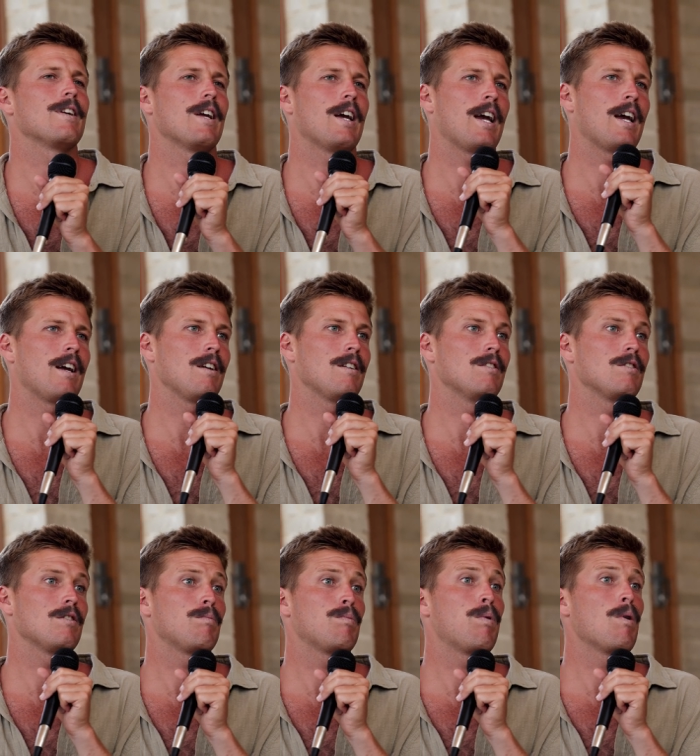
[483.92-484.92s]
it,
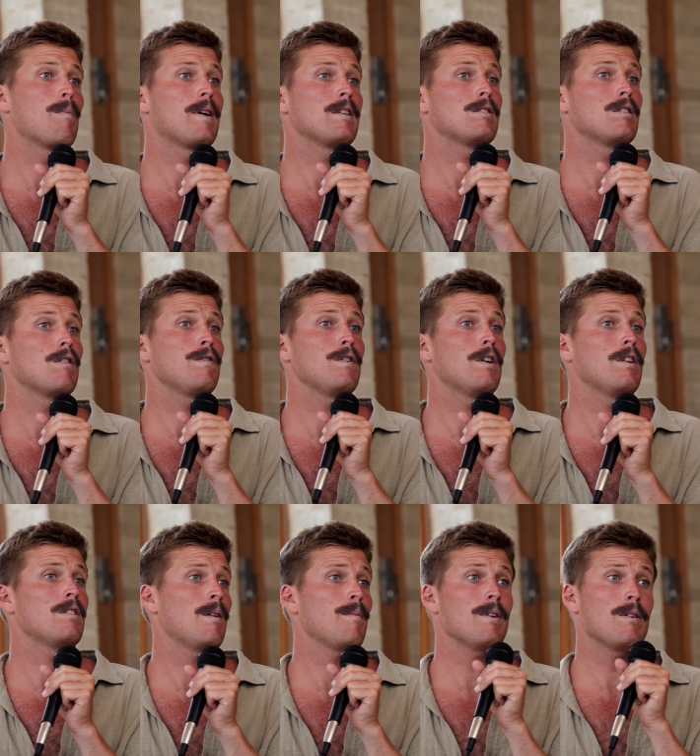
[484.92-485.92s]
and put myself. You know,
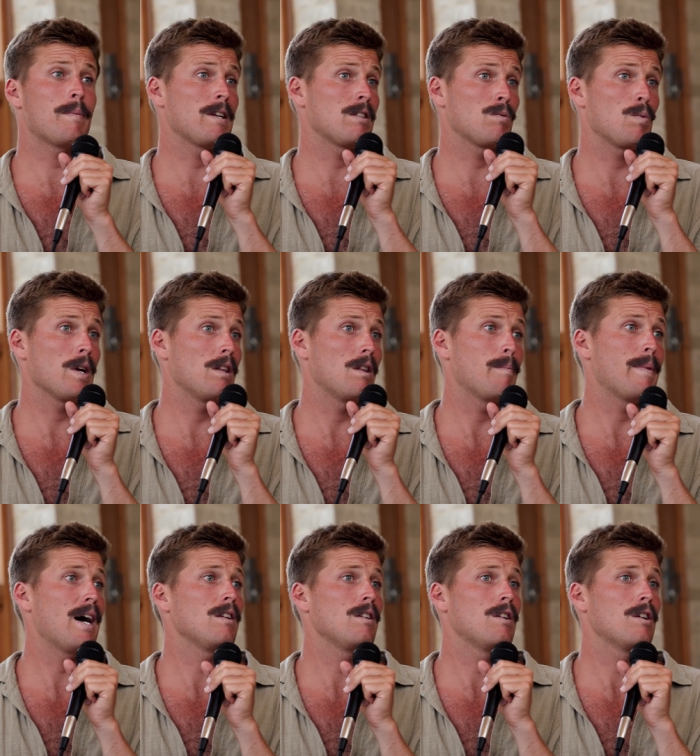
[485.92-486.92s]
there's something about swinging the
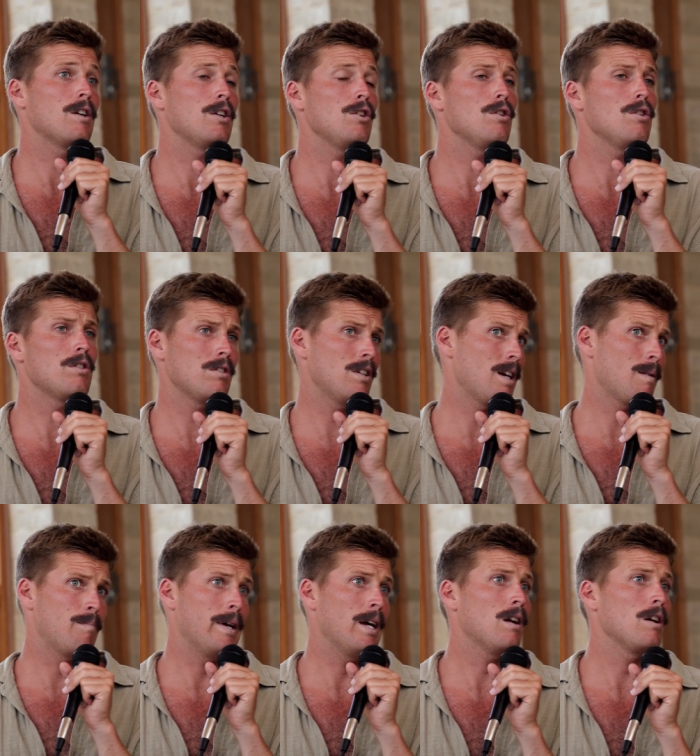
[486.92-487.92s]
bat. You know, and you just
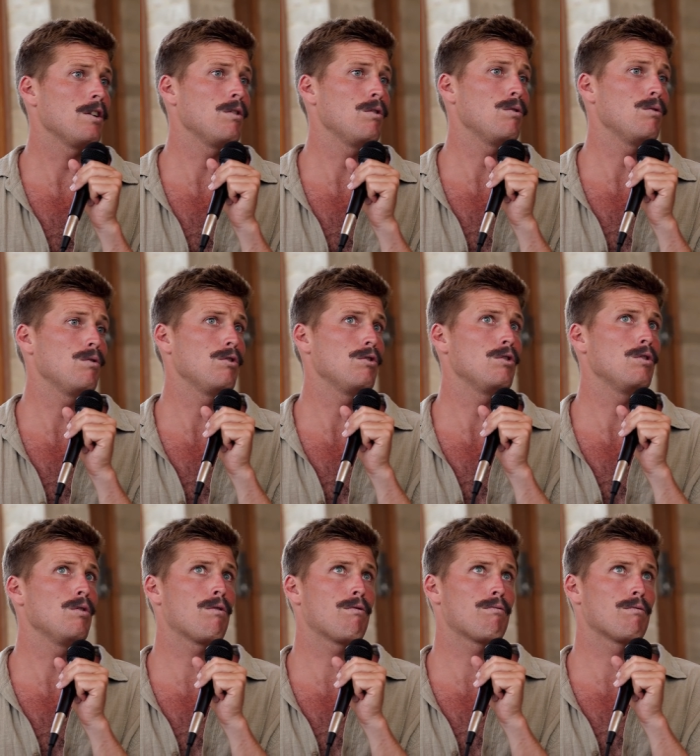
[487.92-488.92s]
get better. You
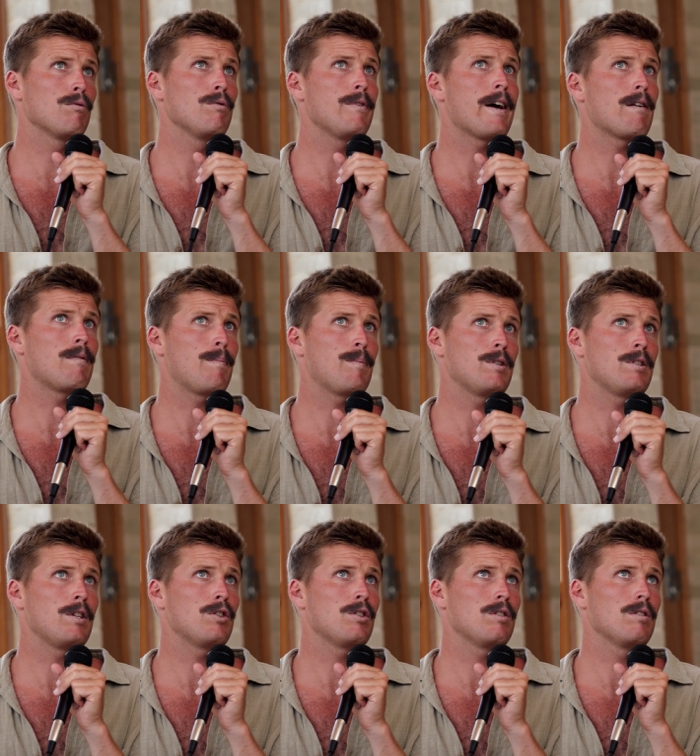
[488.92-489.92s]
you through that
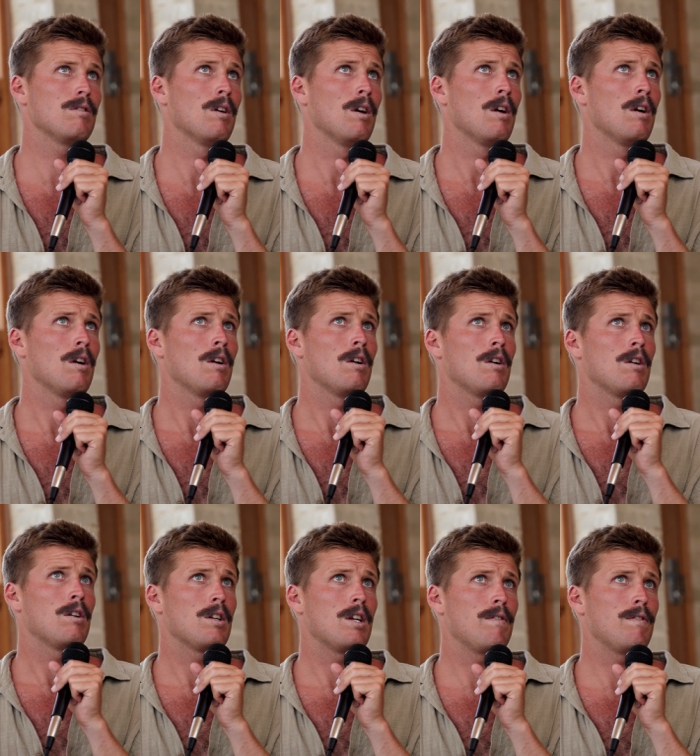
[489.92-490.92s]
repetition,
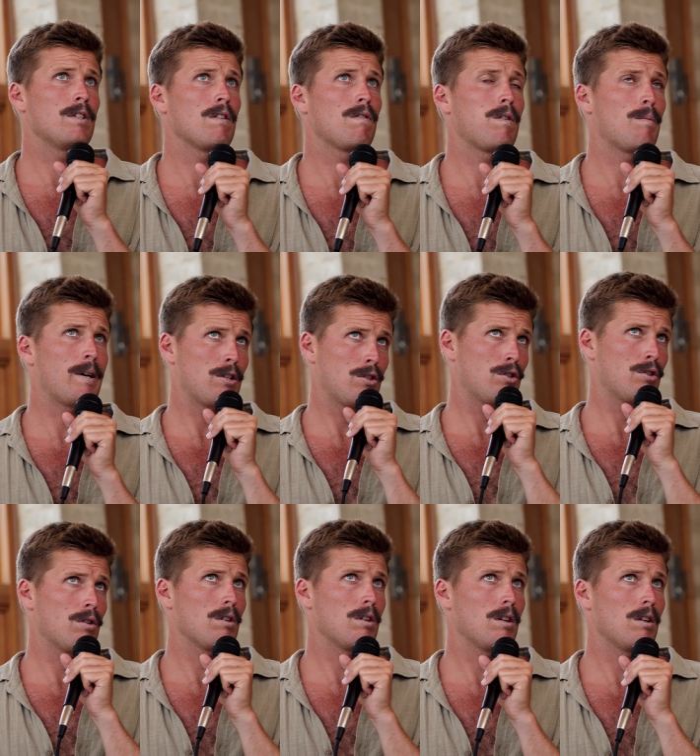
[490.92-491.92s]
give yourself the best
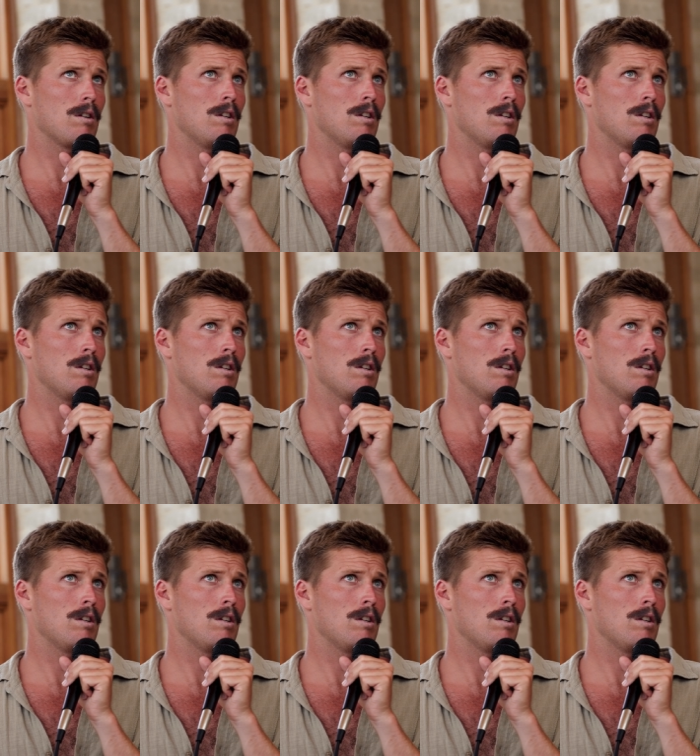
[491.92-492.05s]
shot.